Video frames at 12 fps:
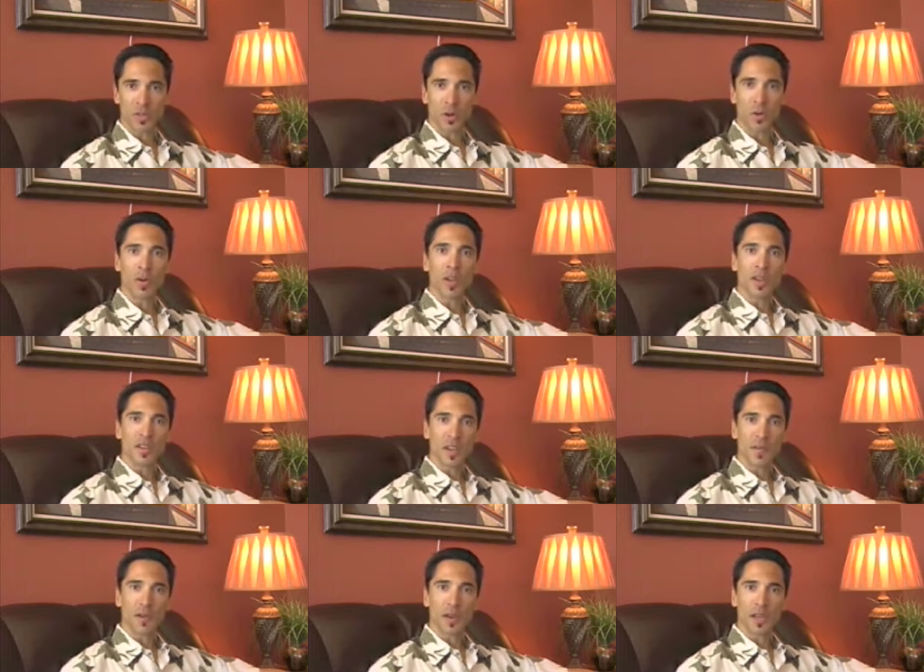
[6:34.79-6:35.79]
So
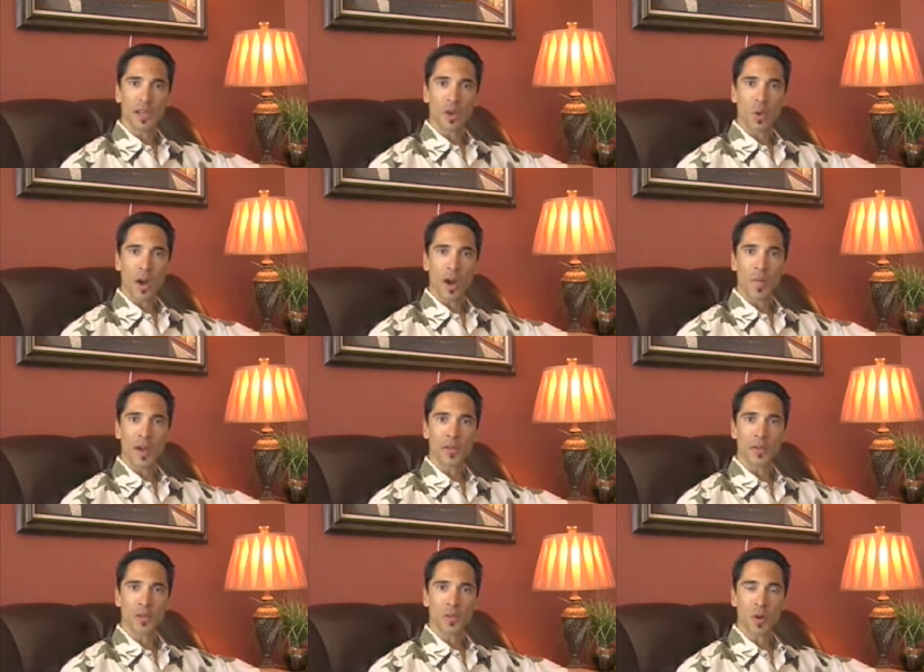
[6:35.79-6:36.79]
definitely inquire
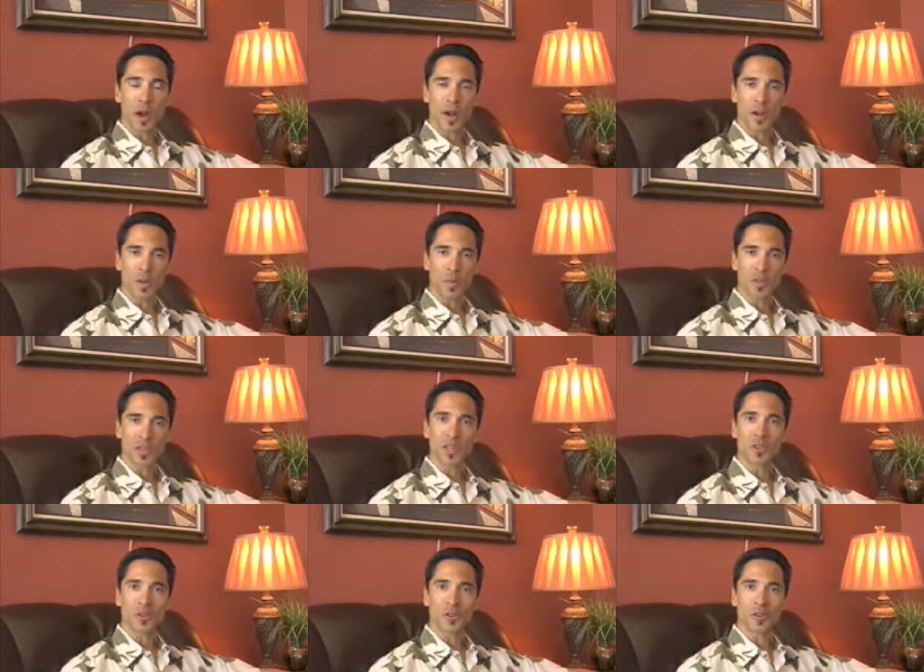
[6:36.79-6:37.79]
about those prior to your
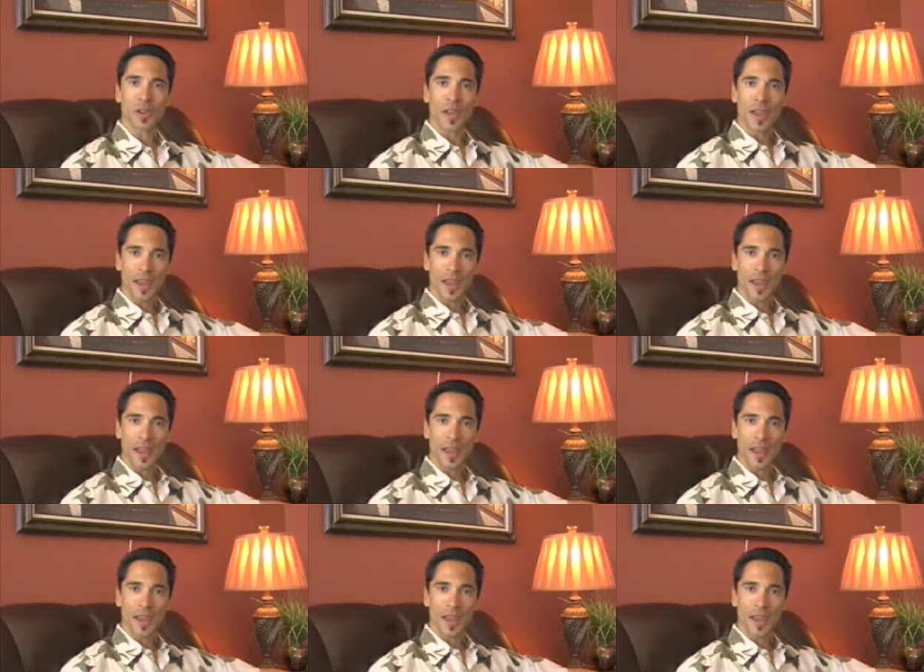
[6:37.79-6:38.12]
procedure,